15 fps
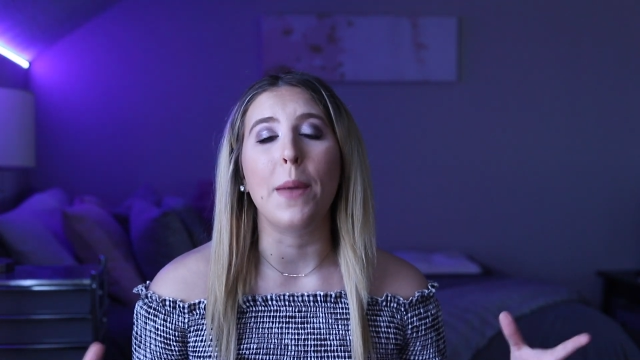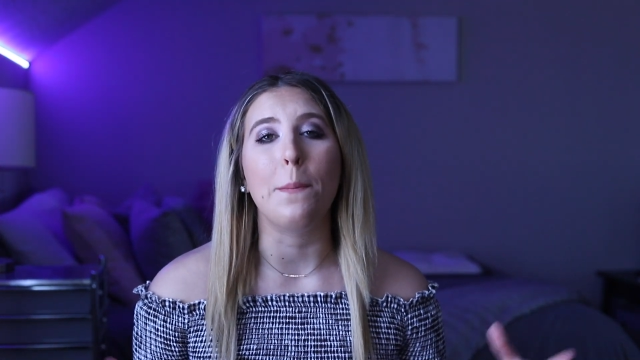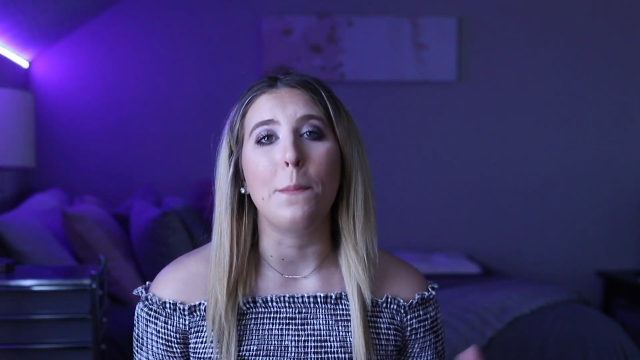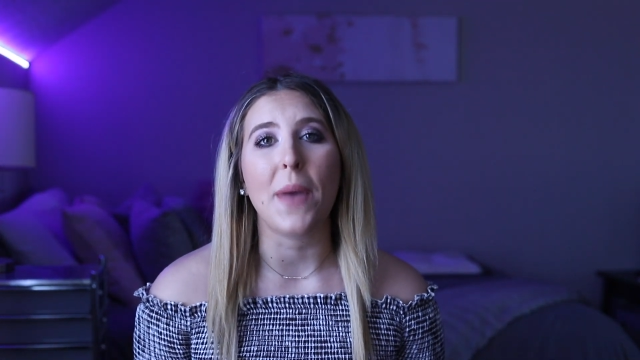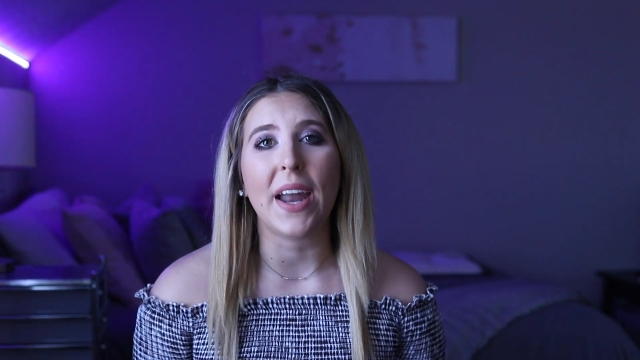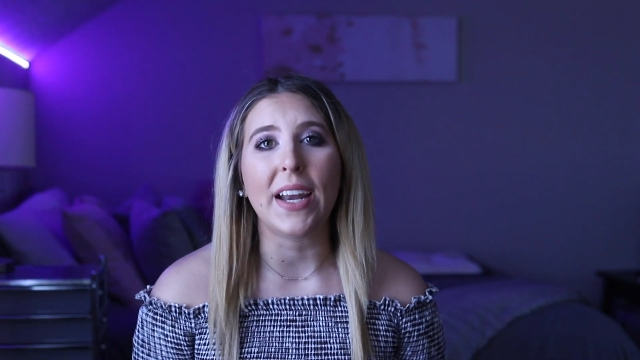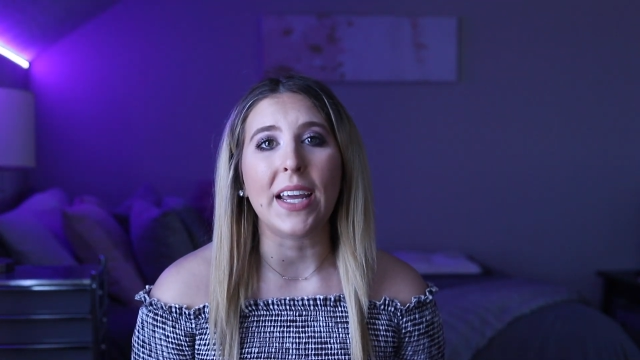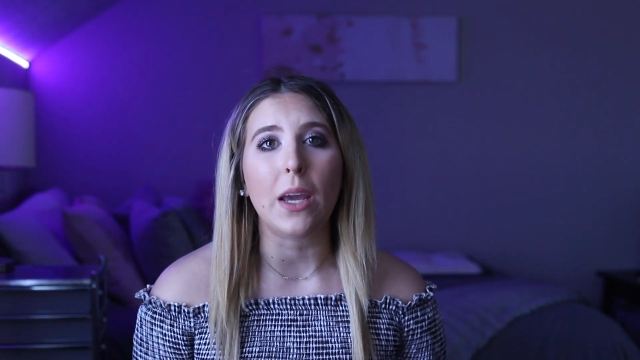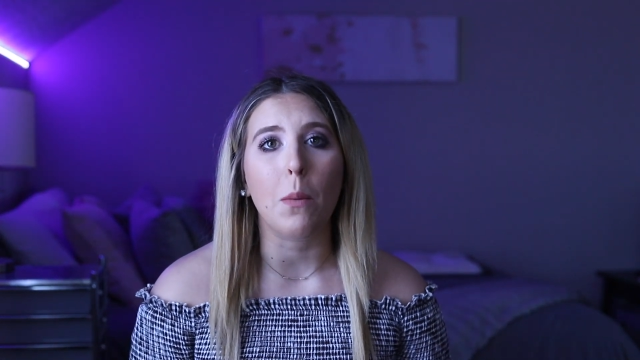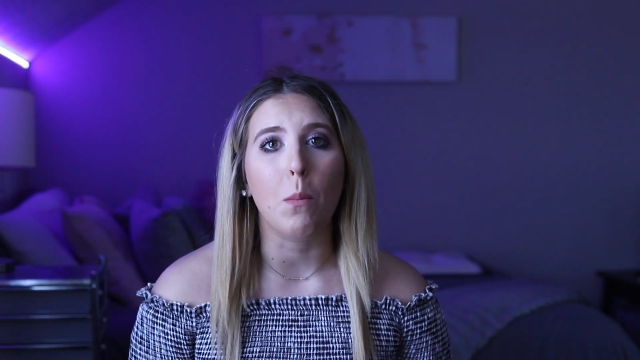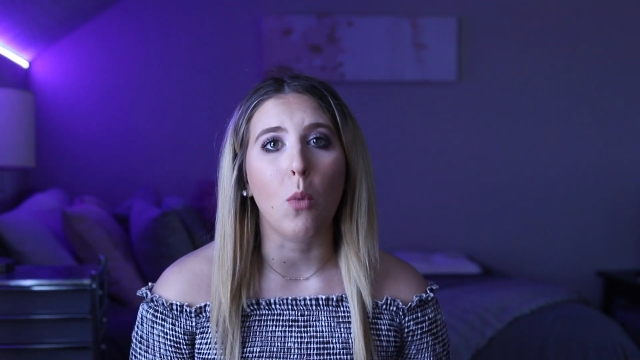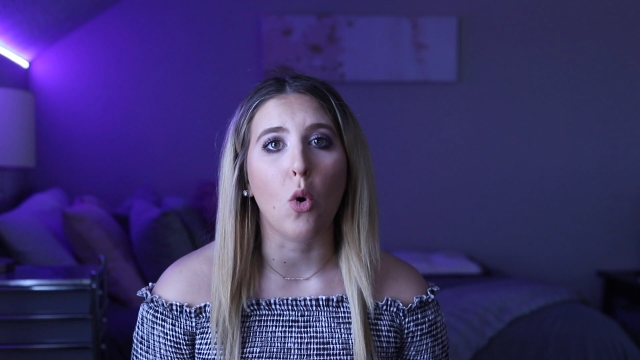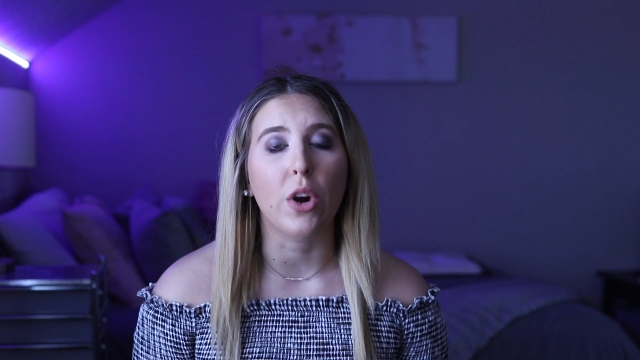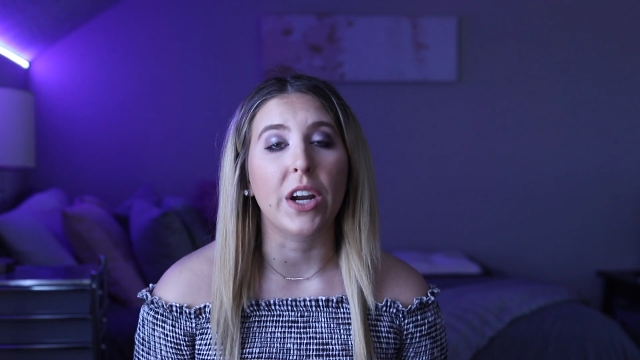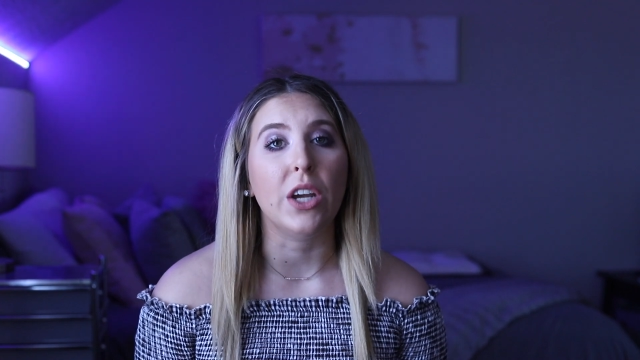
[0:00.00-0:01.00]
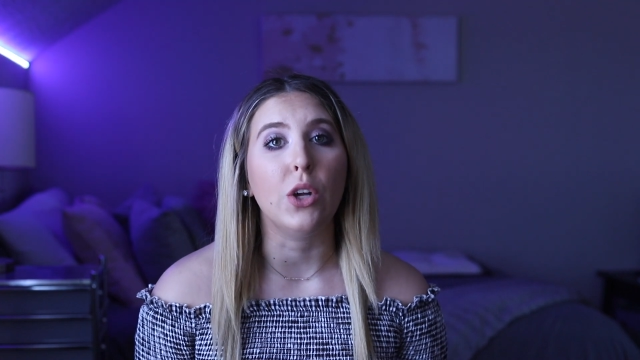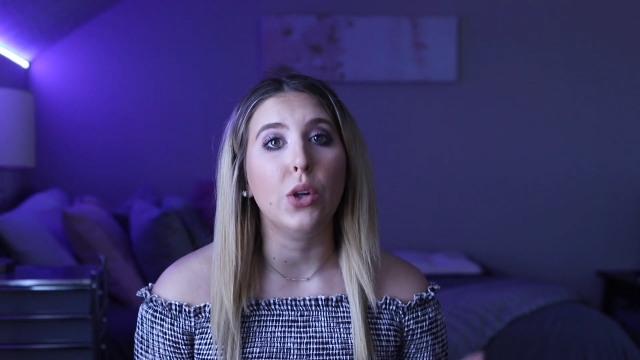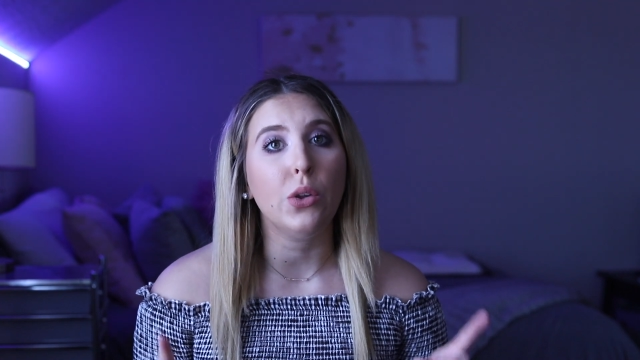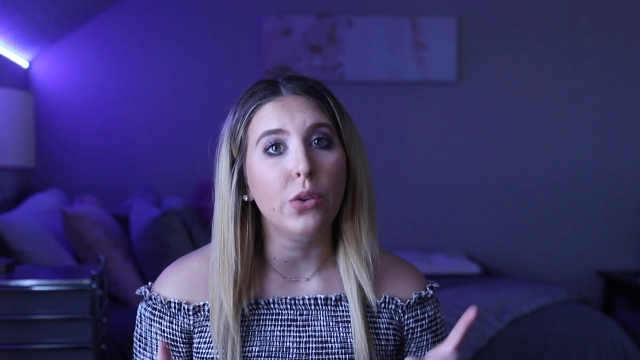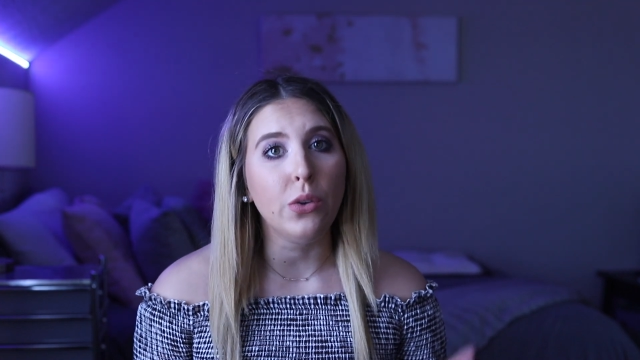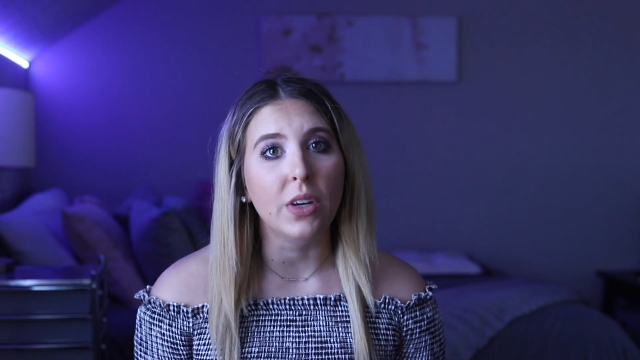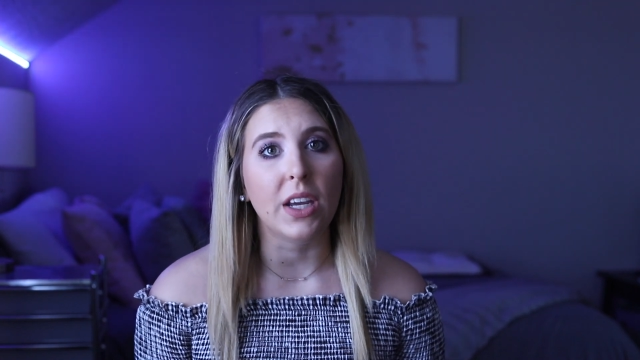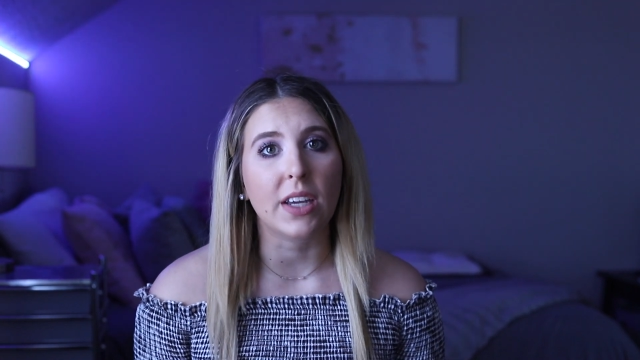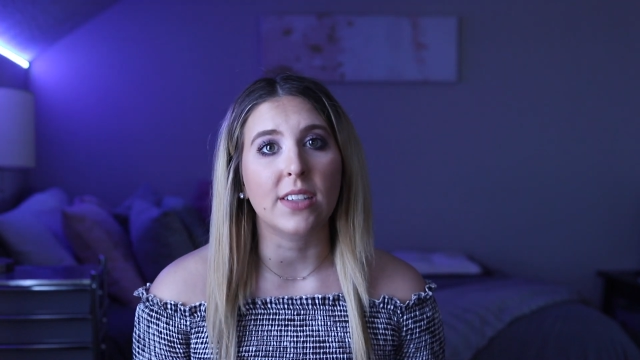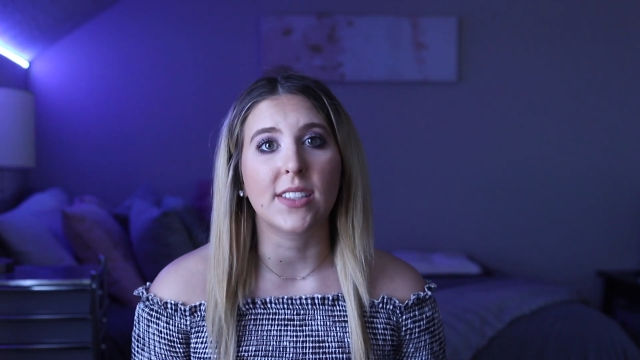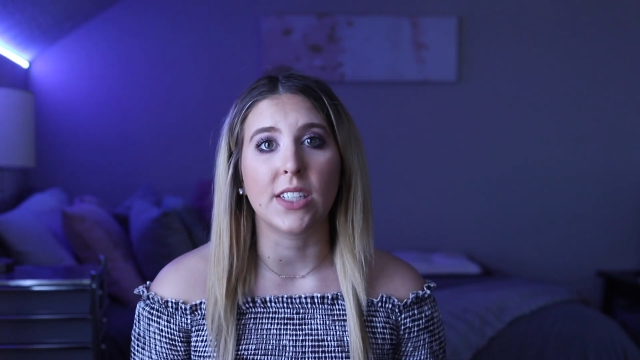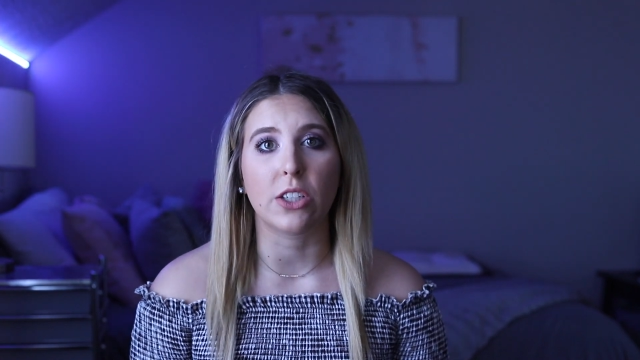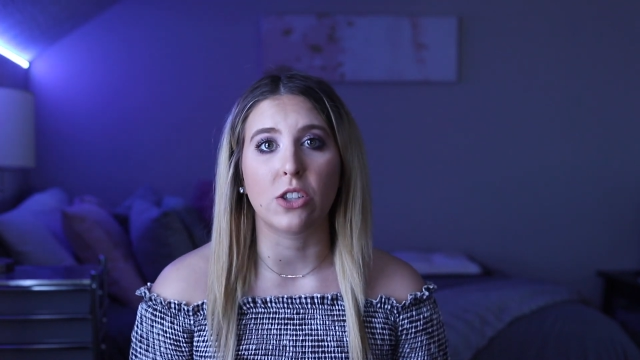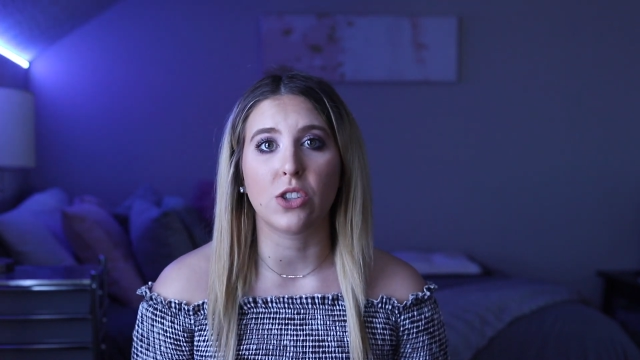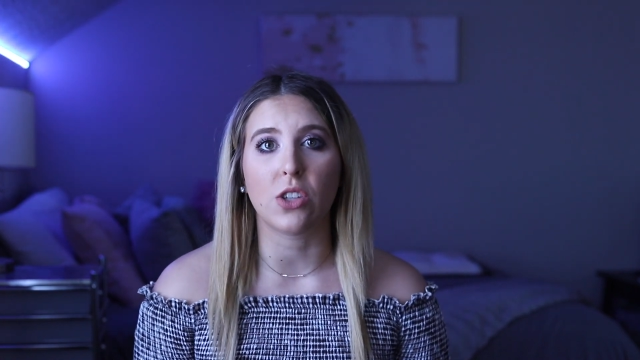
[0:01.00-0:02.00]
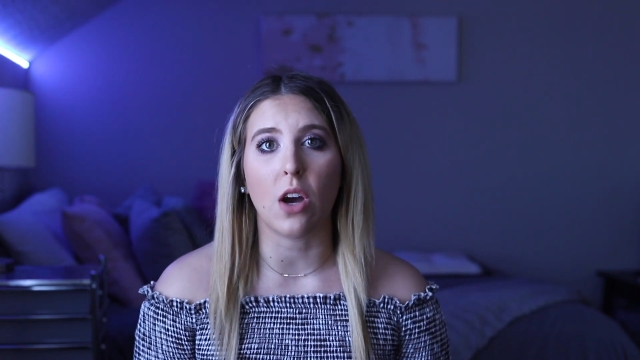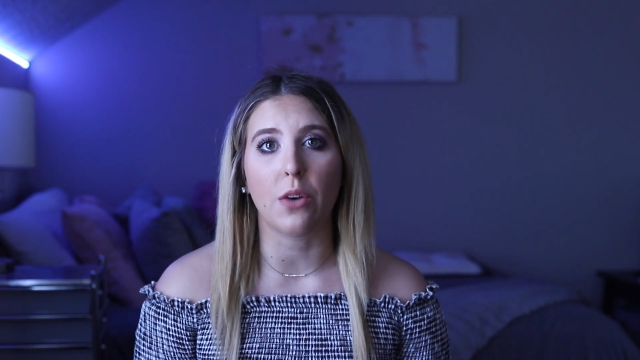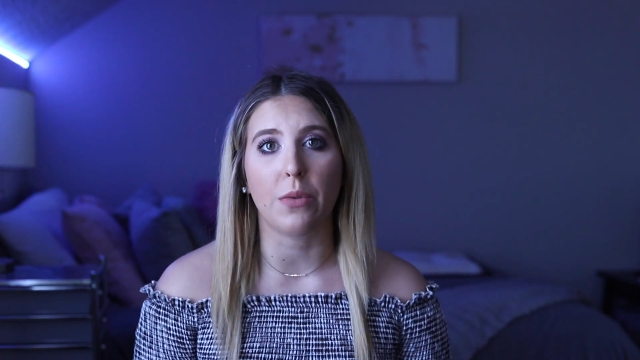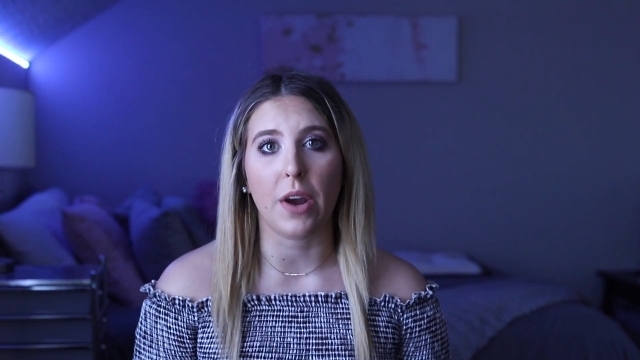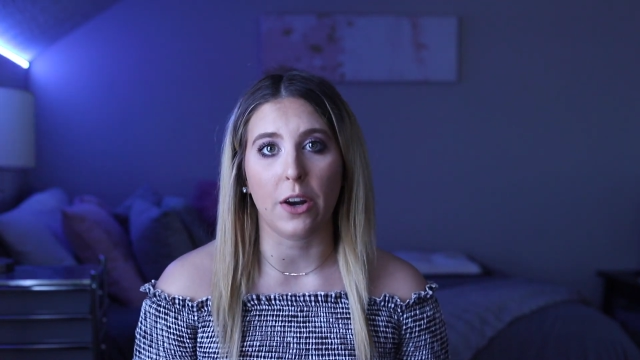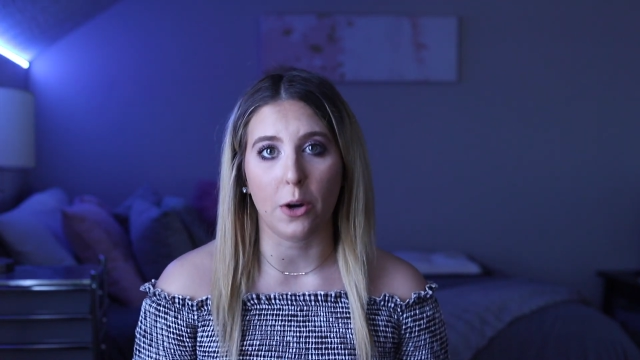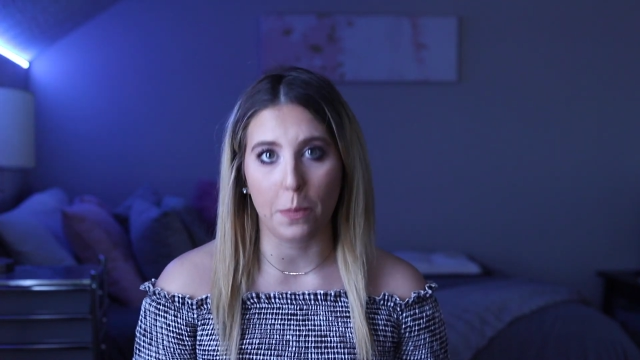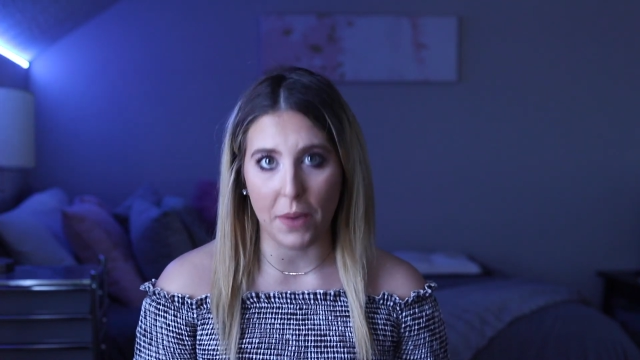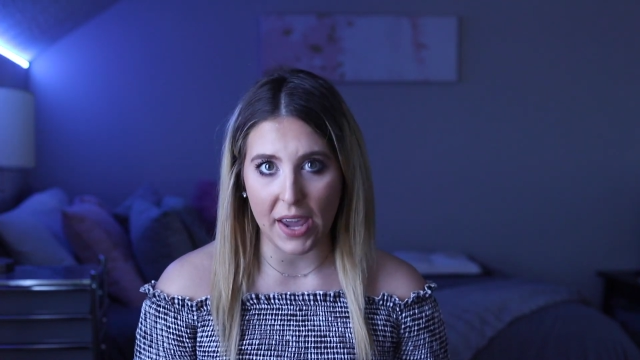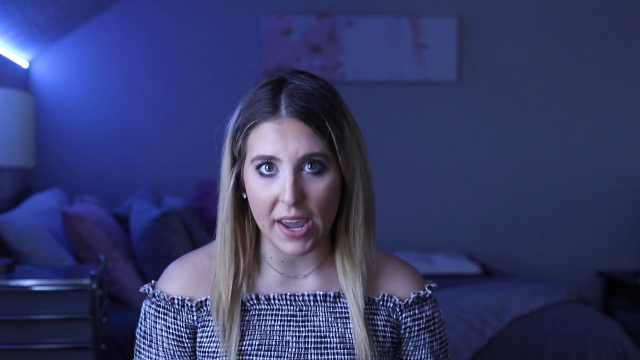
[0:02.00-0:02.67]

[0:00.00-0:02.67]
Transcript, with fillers: and many more, including singer-songwriter